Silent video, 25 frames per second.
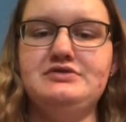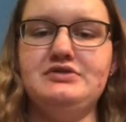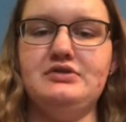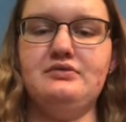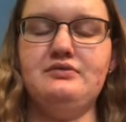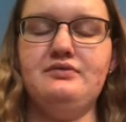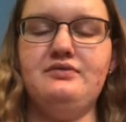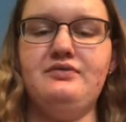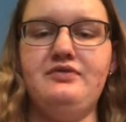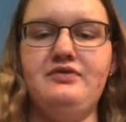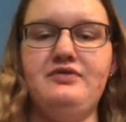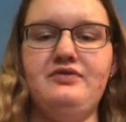
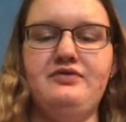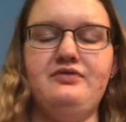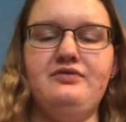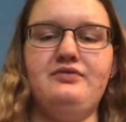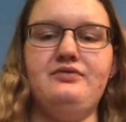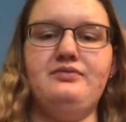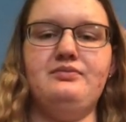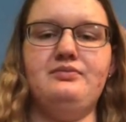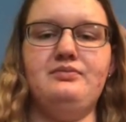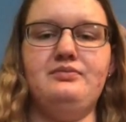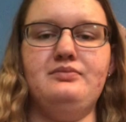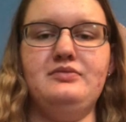Don't
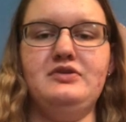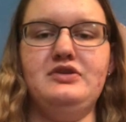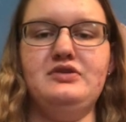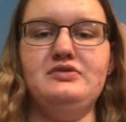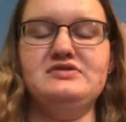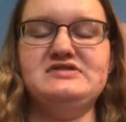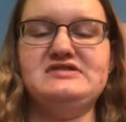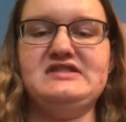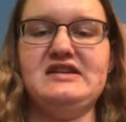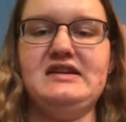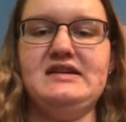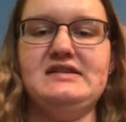
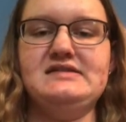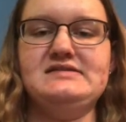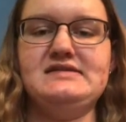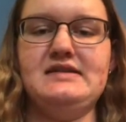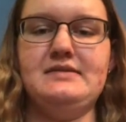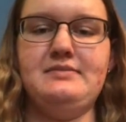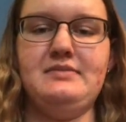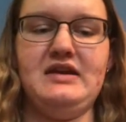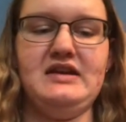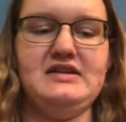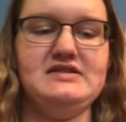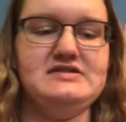use it as
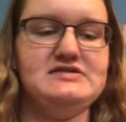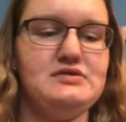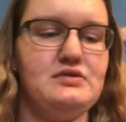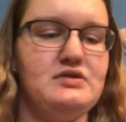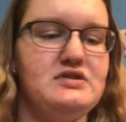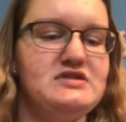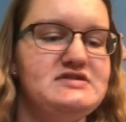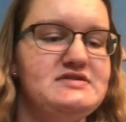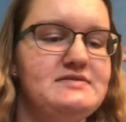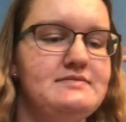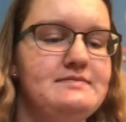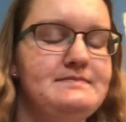a main
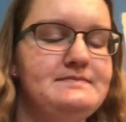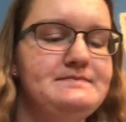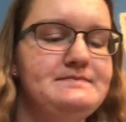source.